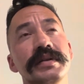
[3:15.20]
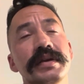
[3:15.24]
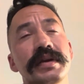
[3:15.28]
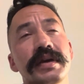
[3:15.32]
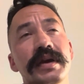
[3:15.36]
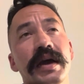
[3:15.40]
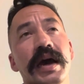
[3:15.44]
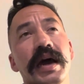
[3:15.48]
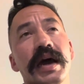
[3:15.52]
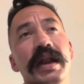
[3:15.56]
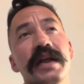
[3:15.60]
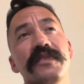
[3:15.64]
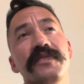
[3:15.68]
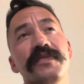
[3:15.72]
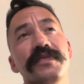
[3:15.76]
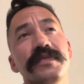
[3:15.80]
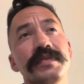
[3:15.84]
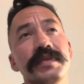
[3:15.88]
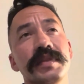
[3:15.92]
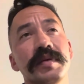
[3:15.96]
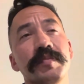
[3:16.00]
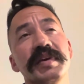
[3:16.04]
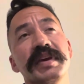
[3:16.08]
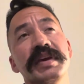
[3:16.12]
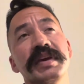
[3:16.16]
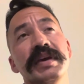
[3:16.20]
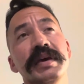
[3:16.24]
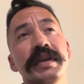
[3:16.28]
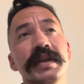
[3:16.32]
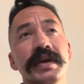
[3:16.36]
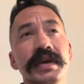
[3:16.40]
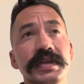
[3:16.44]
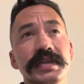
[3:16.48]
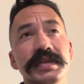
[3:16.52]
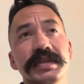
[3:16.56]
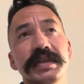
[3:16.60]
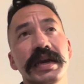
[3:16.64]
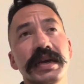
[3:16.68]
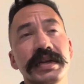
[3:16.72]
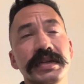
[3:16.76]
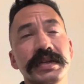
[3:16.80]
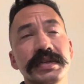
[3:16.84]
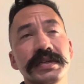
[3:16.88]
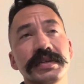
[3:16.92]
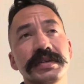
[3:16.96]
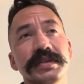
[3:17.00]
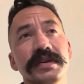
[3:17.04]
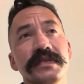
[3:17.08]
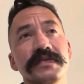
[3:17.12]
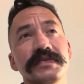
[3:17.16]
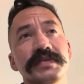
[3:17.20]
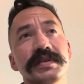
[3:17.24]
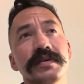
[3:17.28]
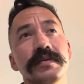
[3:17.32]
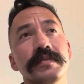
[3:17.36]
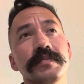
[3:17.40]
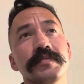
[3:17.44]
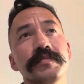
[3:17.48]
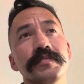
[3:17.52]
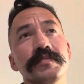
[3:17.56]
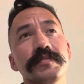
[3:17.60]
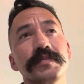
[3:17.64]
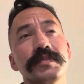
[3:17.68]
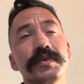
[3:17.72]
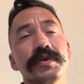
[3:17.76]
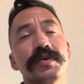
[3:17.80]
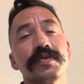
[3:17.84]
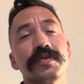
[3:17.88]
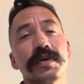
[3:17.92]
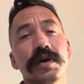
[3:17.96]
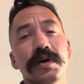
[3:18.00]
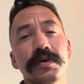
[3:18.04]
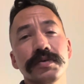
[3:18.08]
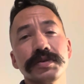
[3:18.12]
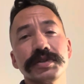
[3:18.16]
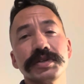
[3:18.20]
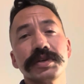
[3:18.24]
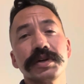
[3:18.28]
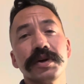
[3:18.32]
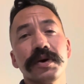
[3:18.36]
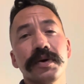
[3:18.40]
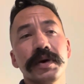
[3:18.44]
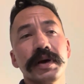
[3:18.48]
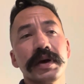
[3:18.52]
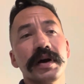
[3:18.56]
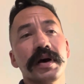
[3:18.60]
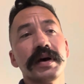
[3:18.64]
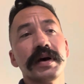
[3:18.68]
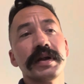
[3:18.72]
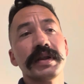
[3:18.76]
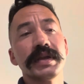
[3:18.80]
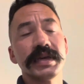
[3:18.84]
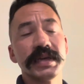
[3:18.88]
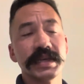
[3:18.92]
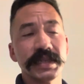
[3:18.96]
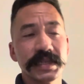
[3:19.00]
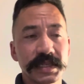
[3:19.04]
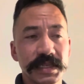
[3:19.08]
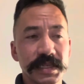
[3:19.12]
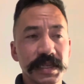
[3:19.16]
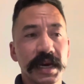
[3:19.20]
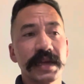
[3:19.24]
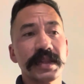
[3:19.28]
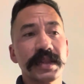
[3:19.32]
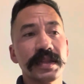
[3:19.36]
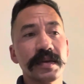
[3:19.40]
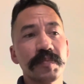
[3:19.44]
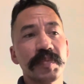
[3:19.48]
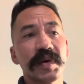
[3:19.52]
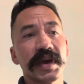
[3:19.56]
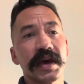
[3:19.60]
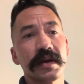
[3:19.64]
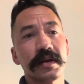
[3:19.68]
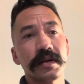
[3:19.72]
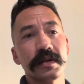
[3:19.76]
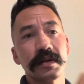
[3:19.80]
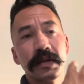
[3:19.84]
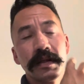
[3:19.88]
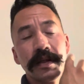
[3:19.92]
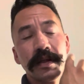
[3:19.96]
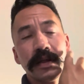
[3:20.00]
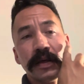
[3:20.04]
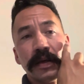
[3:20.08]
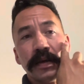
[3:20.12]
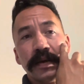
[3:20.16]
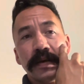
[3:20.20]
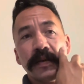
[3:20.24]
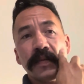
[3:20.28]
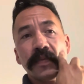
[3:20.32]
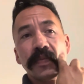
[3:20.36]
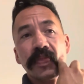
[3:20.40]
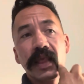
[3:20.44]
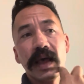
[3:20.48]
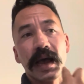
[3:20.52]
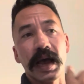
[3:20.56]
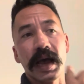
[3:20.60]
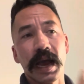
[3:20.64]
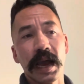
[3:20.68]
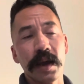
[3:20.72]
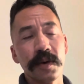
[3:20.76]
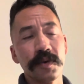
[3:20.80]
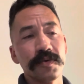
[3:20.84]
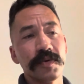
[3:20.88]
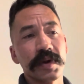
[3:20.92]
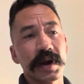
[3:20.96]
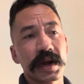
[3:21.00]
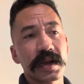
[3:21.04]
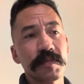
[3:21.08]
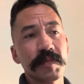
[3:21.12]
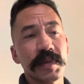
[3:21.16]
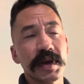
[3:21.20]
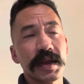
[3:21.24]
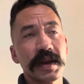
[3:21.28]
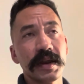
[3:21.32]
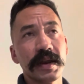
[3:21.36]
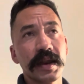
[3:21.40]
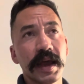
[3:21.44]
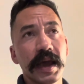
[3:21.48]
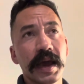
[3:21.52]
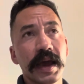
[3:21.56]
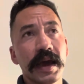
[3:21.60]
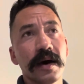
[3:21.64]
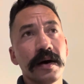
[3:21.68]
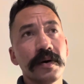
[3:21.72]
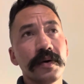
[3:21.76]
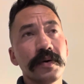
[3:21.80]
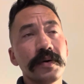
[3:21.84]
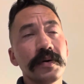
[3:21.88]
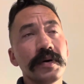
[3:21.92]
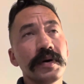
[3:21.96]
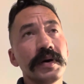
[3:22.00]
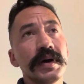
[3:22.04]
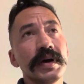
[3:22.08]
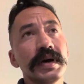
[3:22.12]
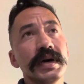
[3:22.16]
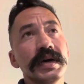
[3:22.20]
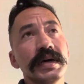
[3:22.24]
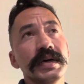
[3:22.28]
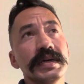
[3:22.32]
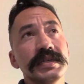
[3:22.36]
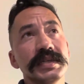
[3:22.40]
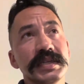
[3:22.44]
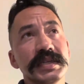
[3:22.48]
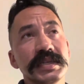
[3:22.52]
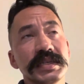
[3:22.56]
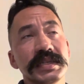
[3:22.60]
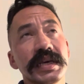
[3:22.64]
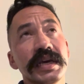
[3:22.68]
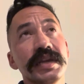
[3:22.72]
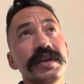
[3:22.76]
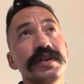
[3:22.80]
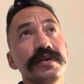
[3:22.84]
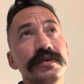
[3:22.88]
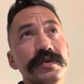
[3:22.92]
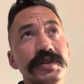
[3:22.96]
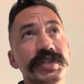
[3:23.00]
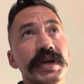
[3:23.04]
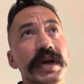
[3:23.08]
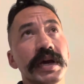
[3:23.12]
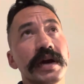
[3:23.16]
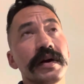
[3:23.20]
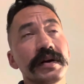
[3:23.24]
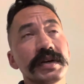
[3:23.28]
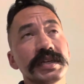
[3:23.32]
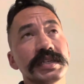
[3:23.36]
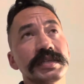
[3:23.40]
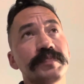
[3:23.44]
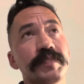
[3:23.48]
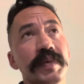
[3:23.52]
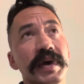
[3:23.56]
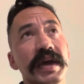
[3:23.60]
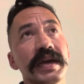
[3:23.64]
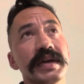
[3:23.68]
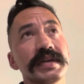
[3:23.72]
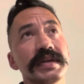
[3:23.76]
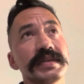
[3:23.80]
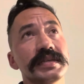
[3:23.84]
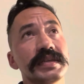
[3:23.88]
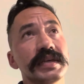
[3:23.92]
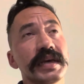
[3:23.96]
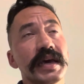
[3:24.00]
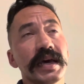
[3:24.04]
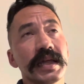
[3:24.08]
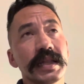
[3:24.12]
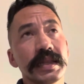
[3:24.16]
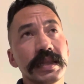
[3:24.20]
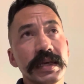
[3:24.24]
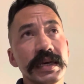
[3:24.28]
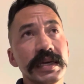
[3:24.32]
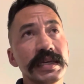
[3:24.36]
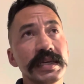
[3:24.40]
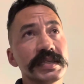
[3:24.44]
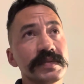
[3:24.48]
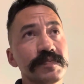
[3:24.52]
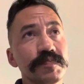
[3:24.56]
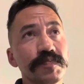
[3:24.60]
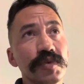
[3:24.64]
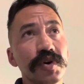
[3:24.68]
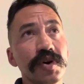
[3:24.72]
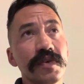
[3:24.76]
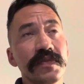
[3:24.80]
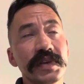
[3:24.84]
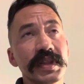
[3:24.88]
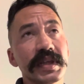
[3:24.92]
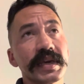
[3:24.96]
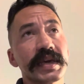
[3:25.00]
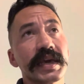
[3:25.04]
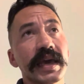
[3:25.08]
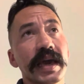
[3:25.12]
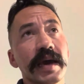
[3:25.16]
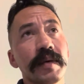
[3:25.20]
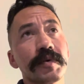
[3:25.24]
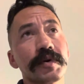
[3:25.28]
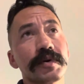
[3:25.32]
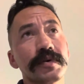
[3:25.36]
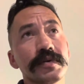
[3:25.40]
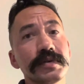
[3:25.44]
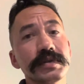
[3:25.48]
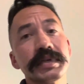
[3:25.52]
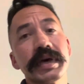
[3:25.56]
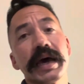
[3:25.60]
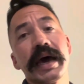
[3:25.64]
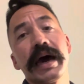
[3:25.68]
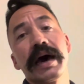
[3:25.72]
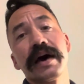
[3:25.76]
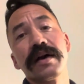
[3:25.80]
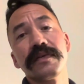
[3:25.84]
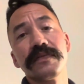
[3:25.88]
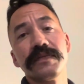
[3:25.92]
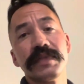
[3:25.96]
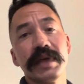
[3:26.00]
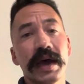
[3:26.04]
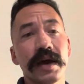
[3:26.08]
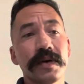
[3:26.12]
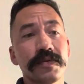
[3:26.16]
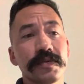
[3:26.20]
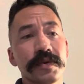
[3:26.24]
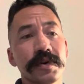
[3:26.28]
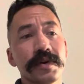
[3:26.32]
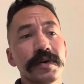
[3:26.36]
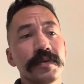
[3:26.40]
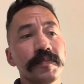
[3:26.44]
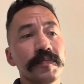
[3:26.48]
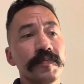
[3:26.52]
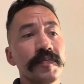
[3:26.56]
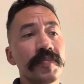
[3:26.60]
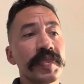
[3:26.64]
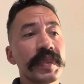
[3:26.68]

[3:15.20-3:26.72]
kind of the beginning stages of some corrosion going on inside the panel. I would recommend now, since they do share a space, at least moving the chemicals out of that room.